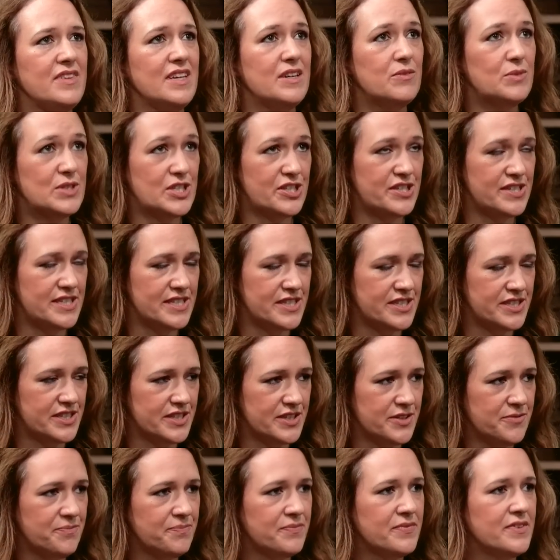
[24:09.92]
which he did
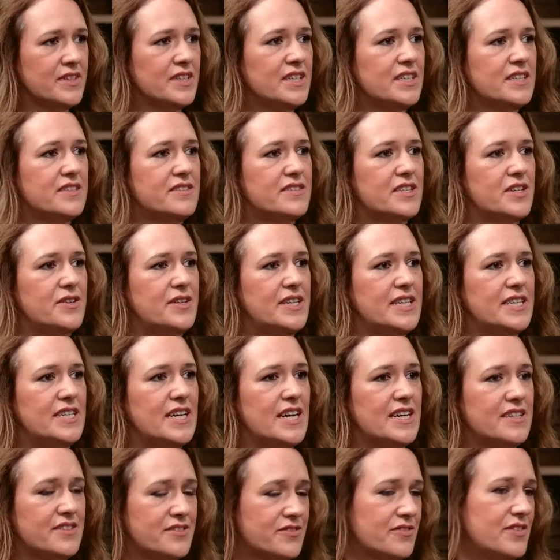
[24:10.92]
do. So he
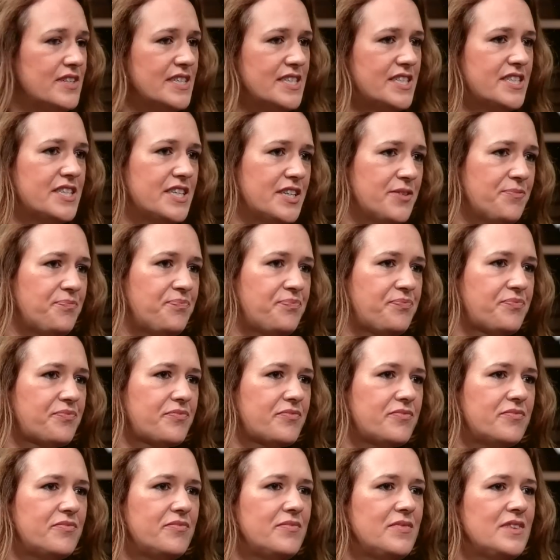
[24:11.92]
has the right to
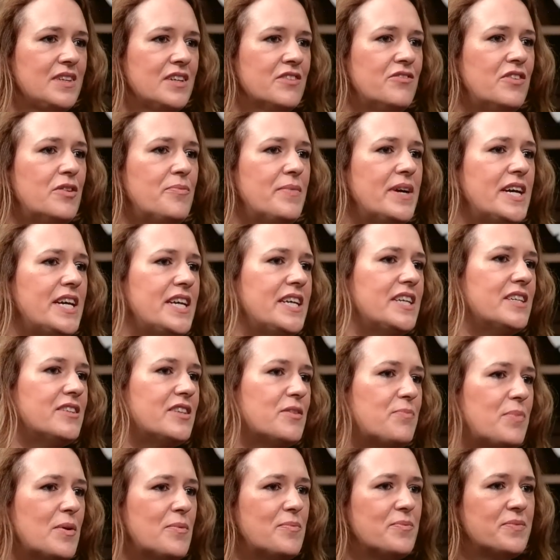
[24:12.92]
remain.
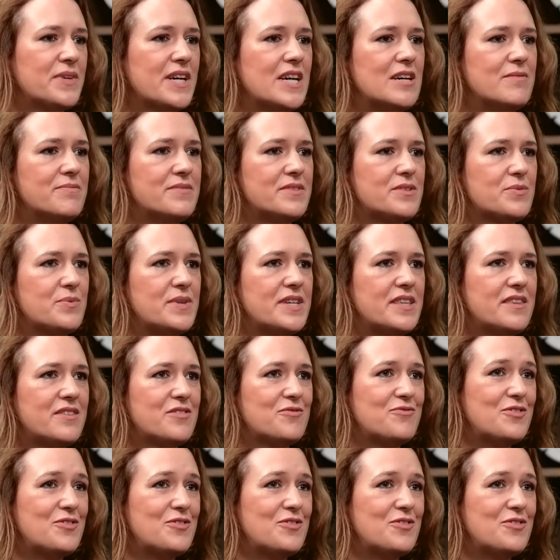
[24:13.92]
The problem comes with